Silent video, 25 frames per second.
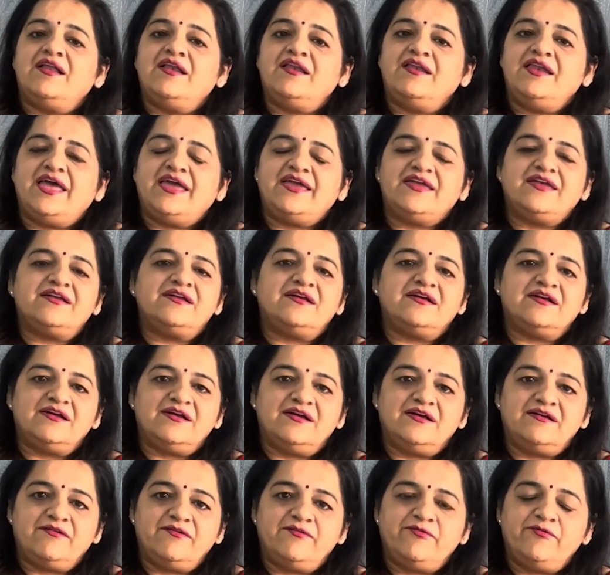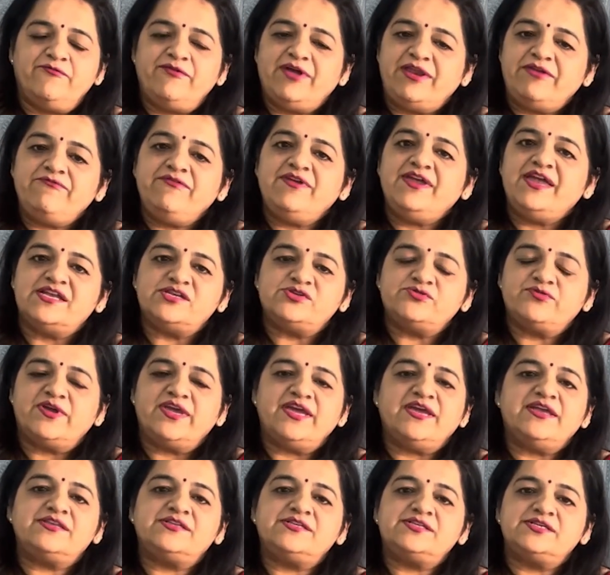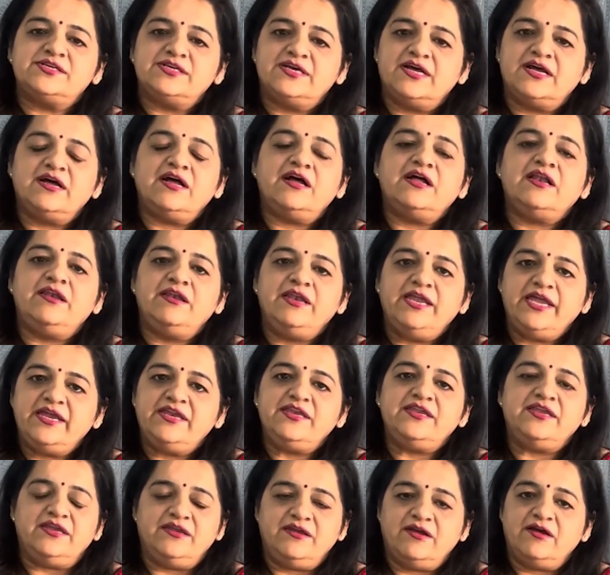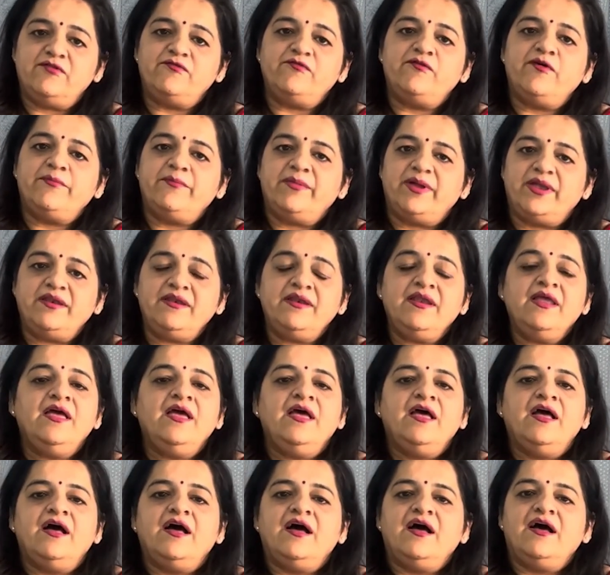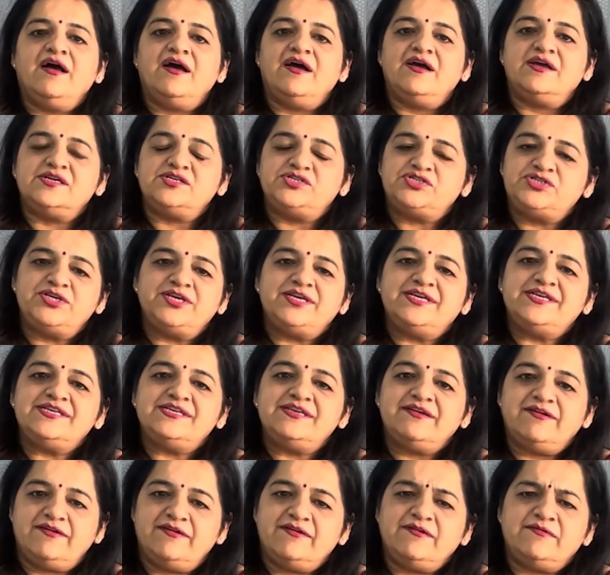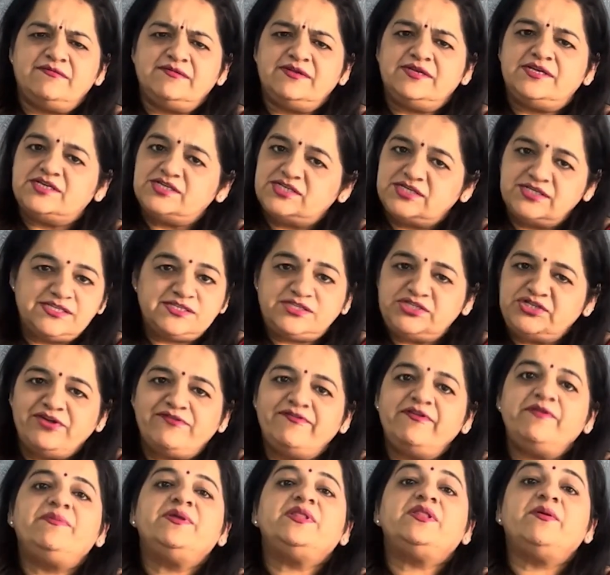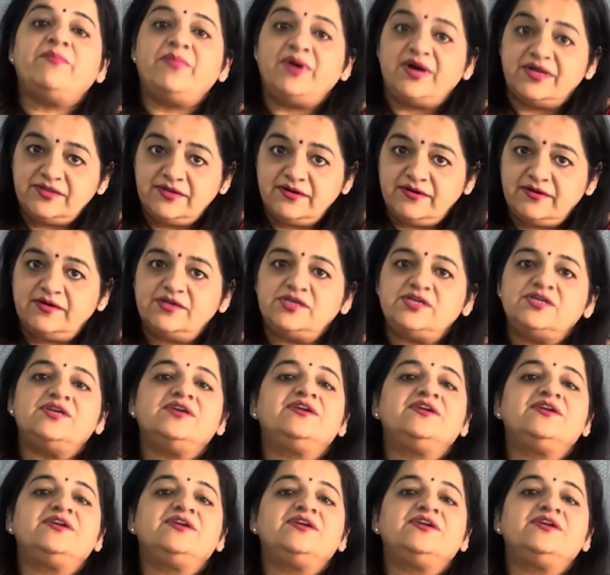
When we educate a lady, a woman, she will be the mother,